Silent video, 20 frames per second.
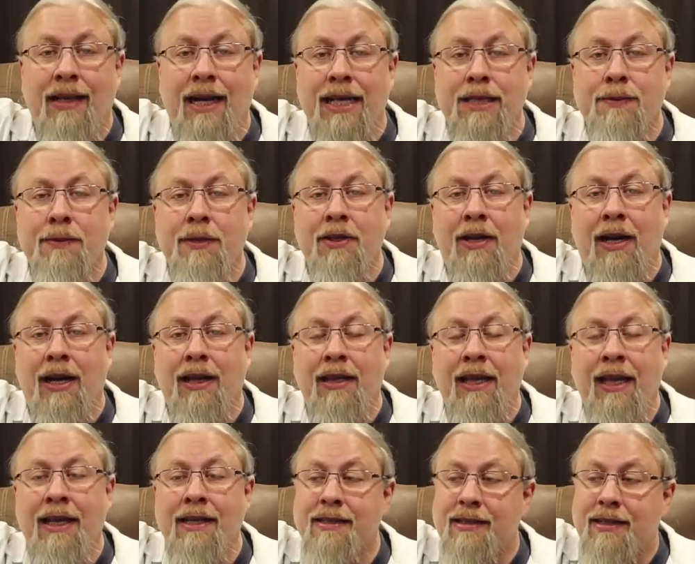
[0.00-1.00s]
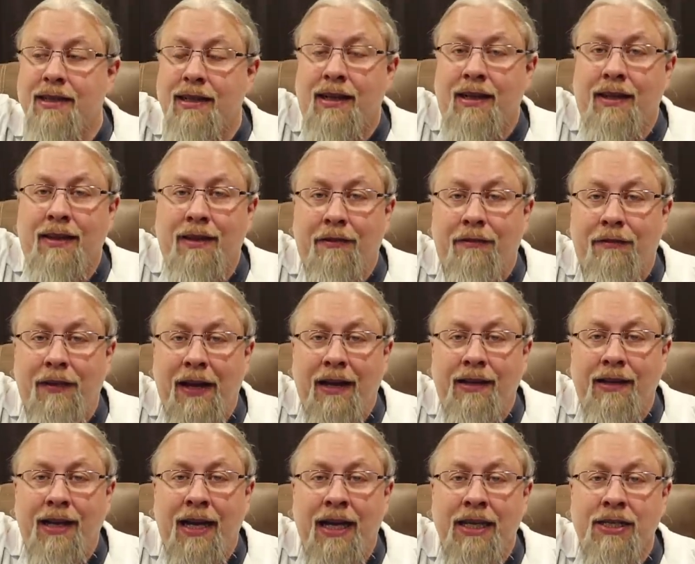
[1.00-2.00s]
Last but not least, the
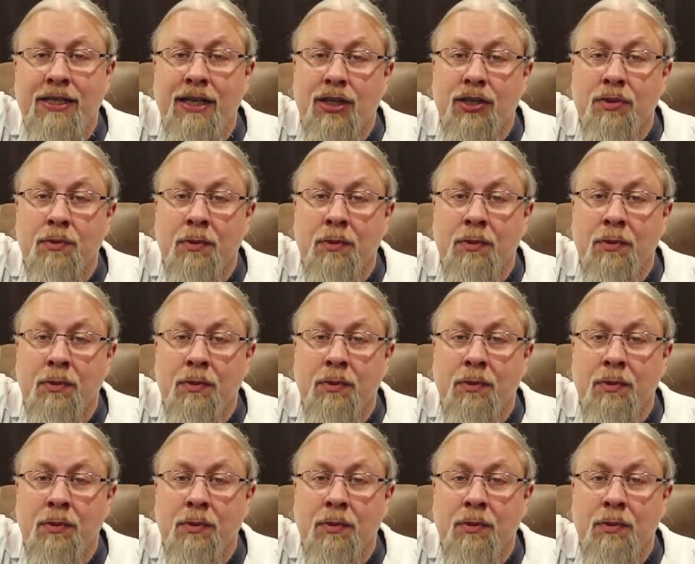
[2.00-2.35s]
fantastic